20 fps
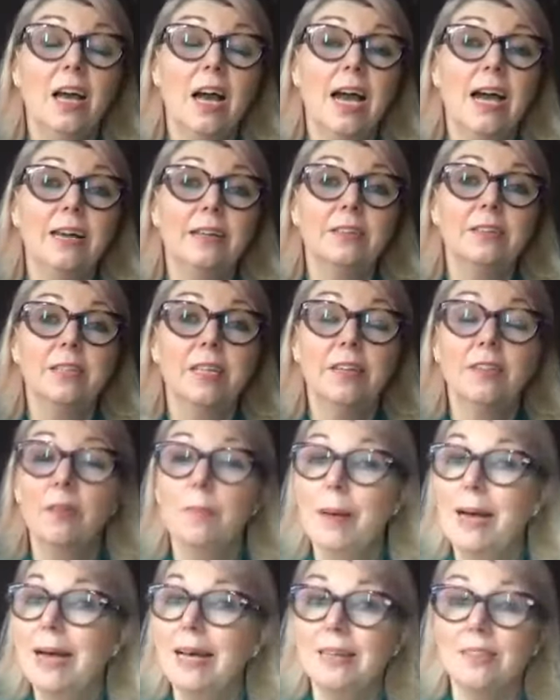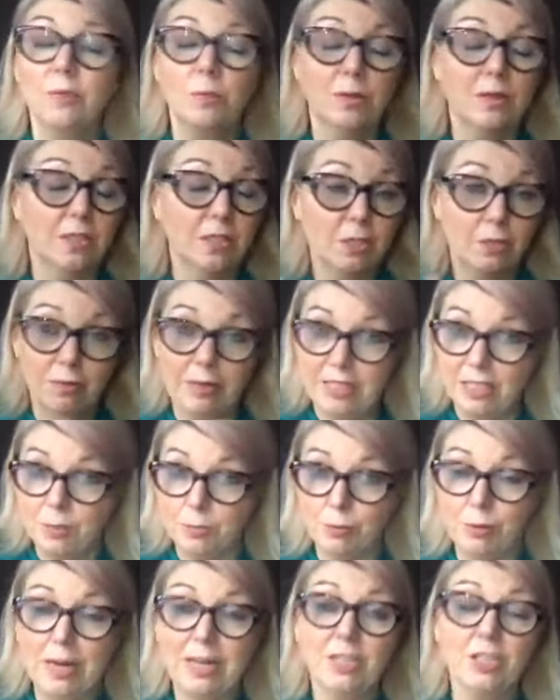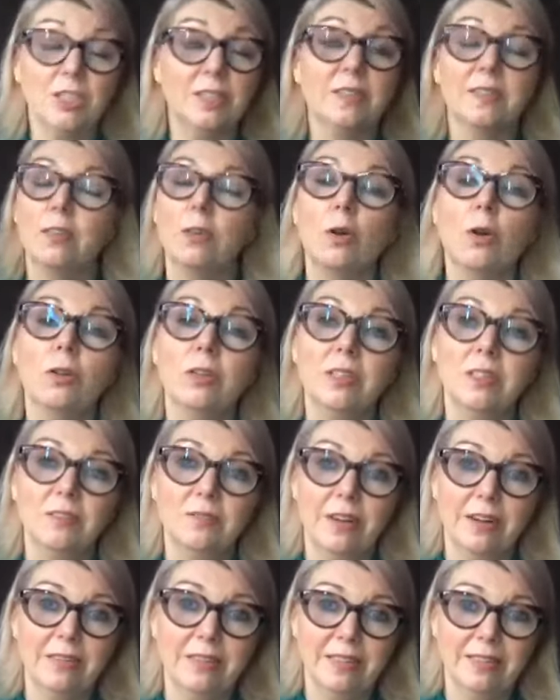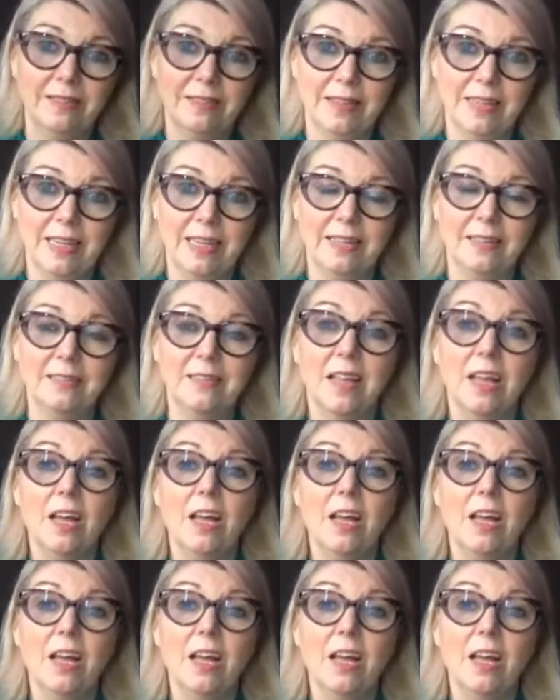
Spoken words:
and in the past with the Great Depressions and all these various things.